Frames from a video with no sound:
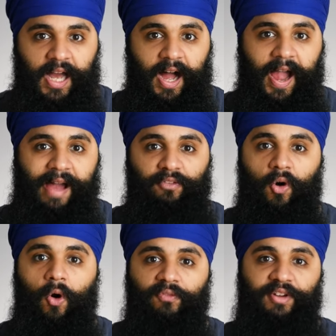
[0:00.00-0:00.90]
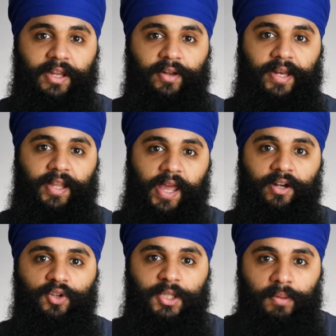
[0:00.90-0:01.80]
I have a whole video dedicated
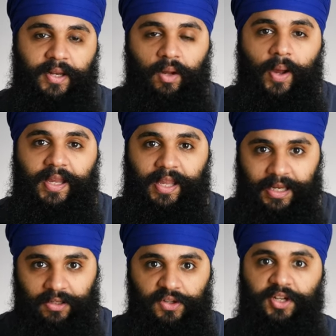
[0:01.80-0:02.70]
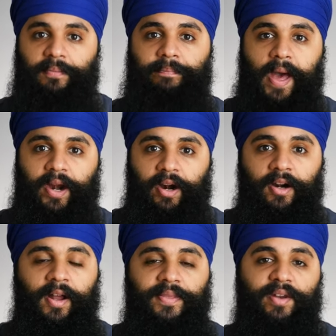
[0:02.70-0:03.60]
to explaining why Kindles are better
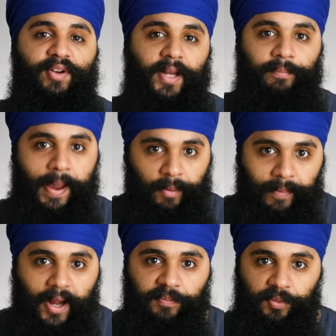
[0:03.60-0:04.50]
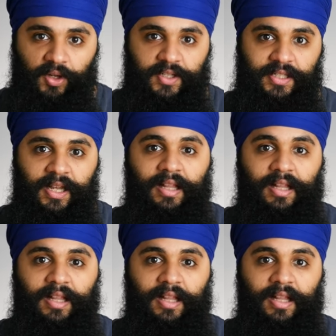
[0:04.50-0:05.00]
than reading paperback books.